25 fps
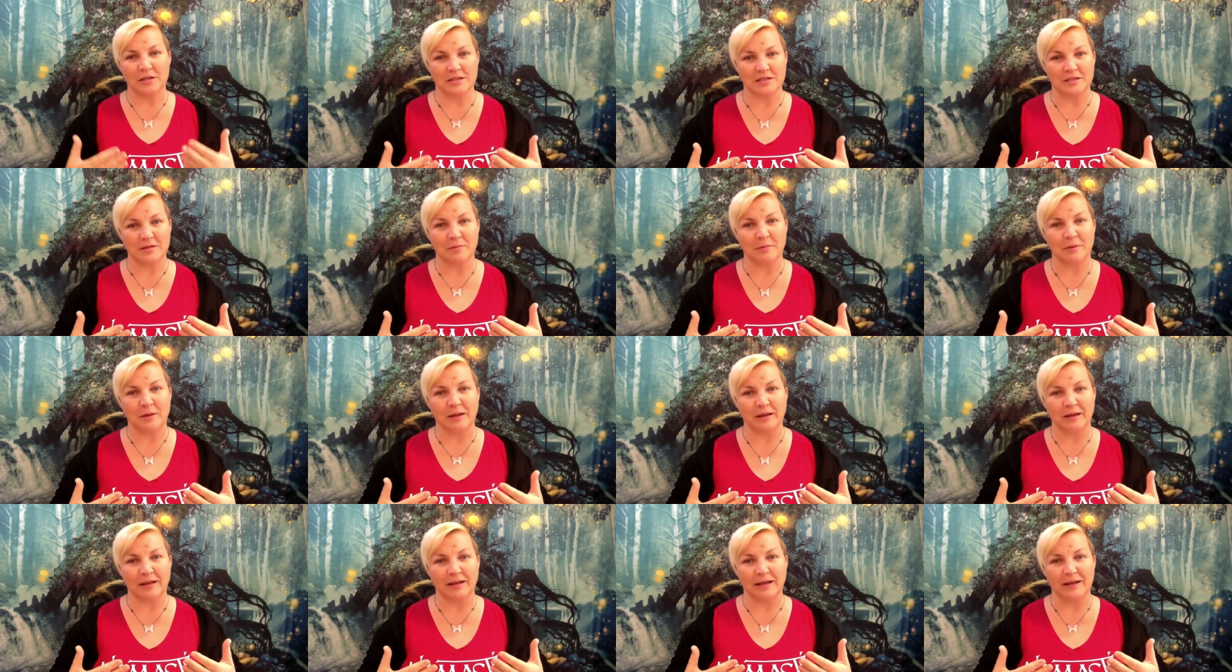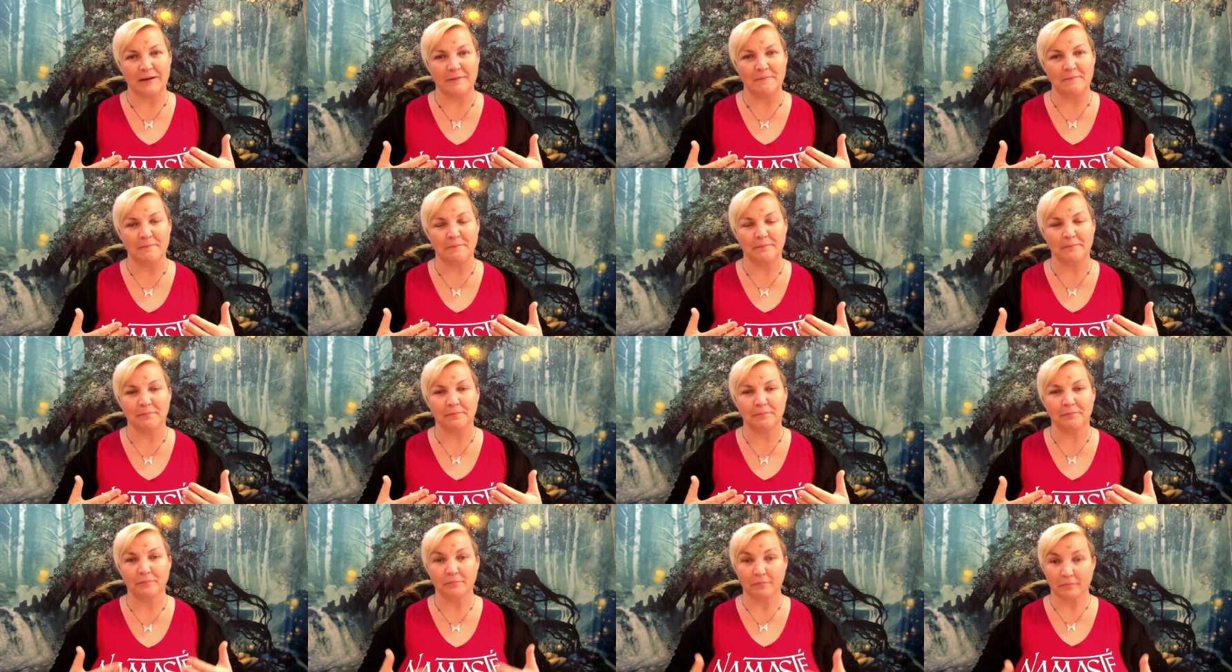stability,
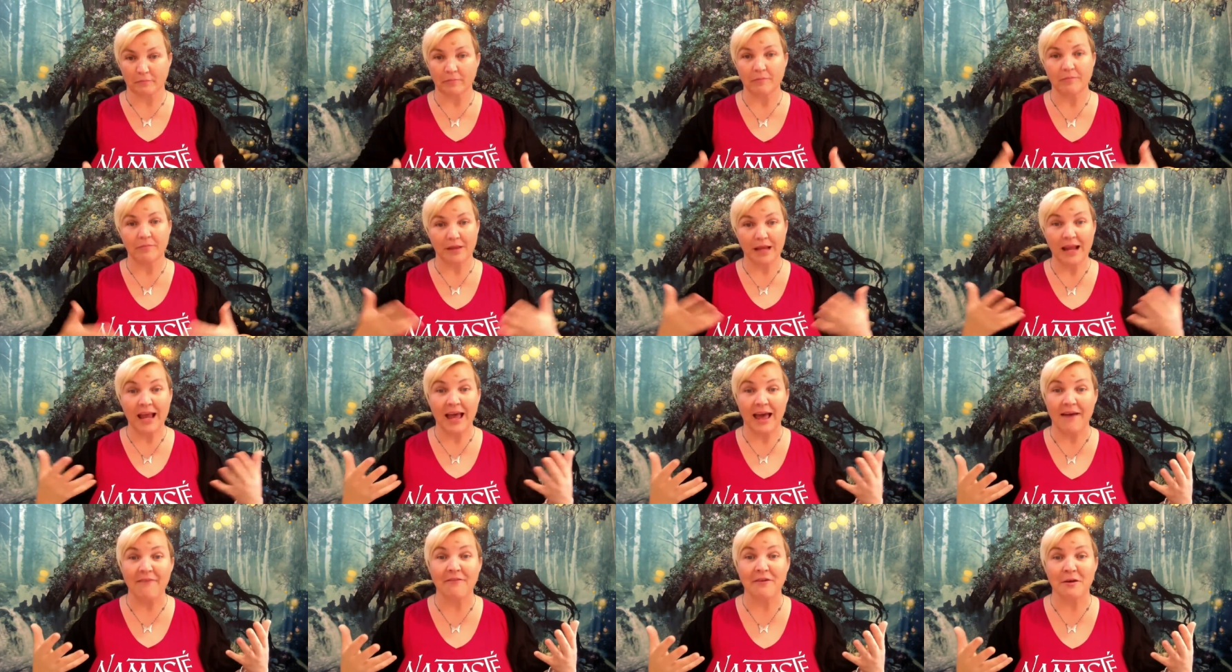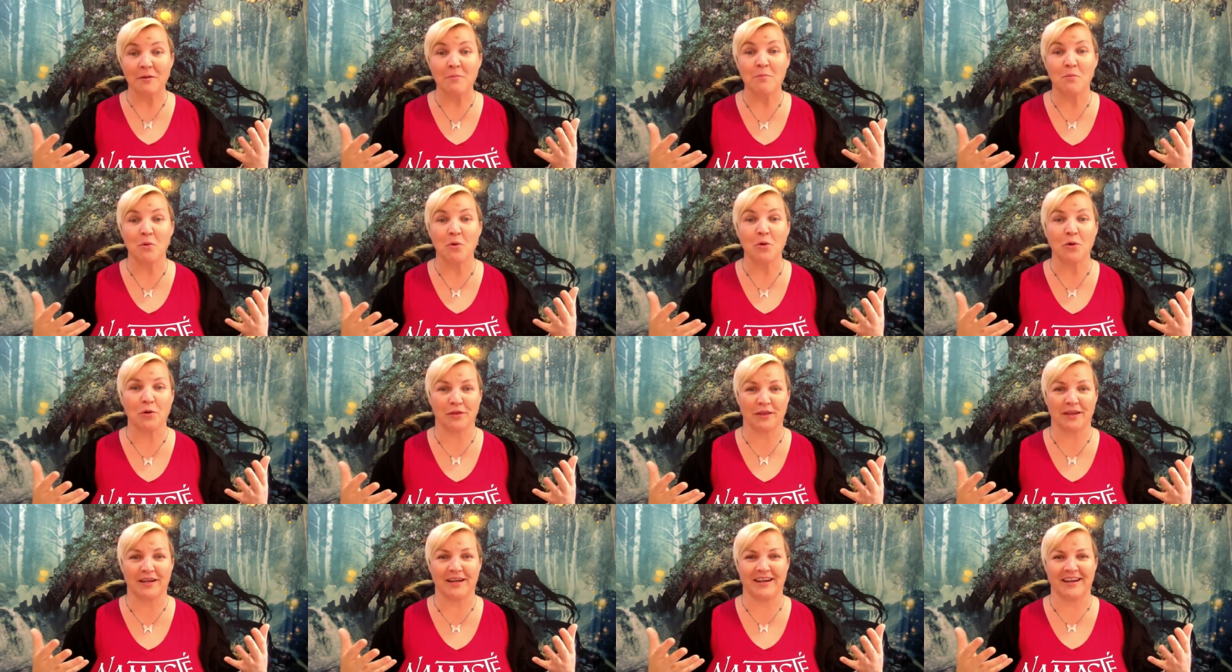having
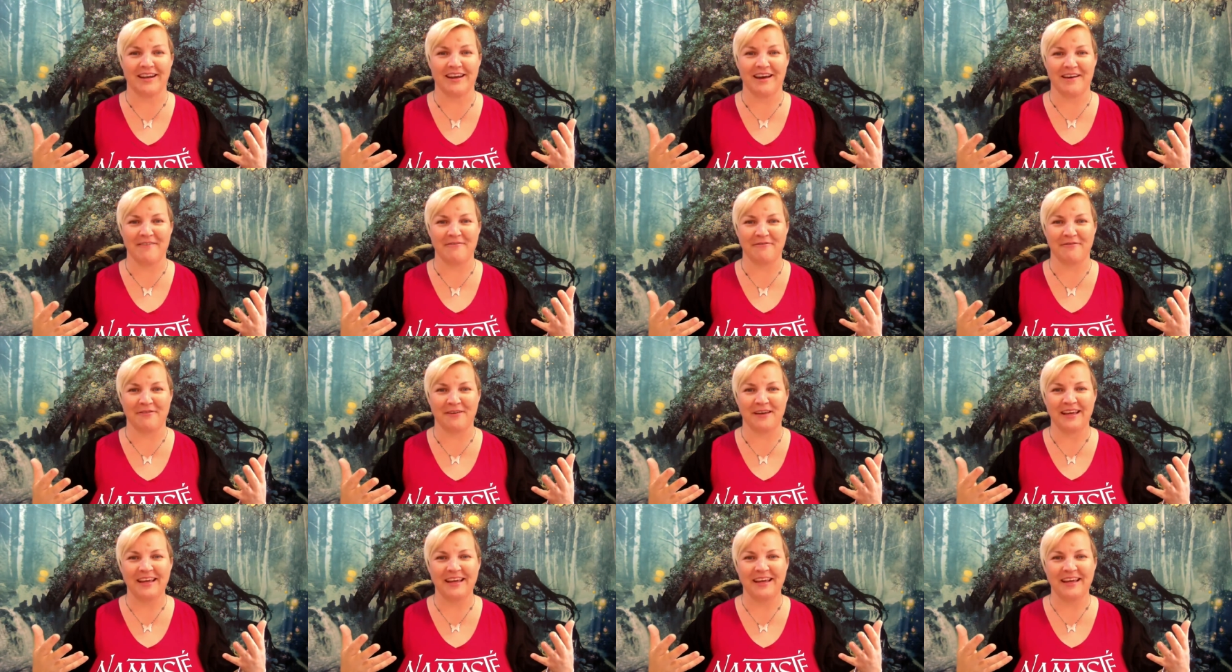more than enough.